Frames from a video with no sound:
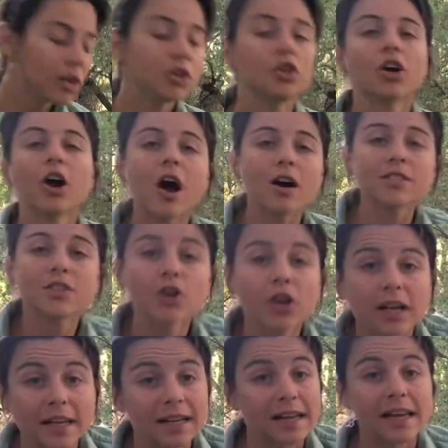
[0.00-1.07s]
You're also
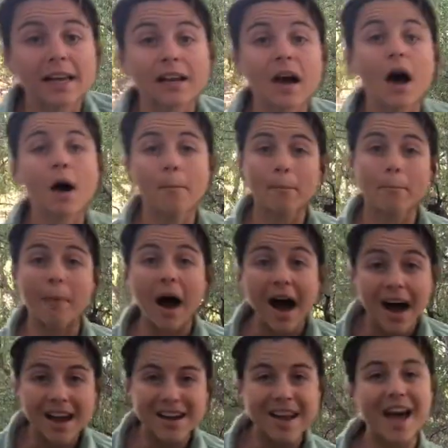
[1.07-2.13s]
going to need a
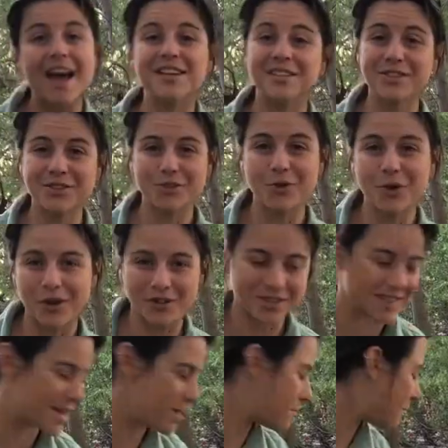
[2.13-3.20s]
mud and soil
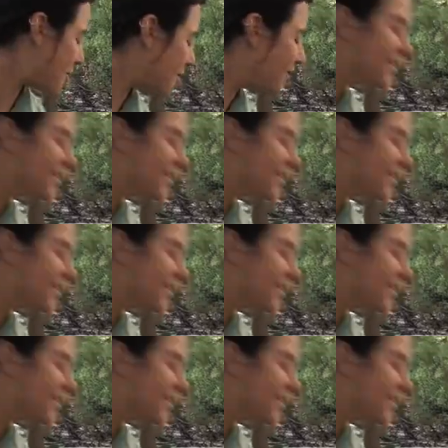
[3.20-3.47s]
sample.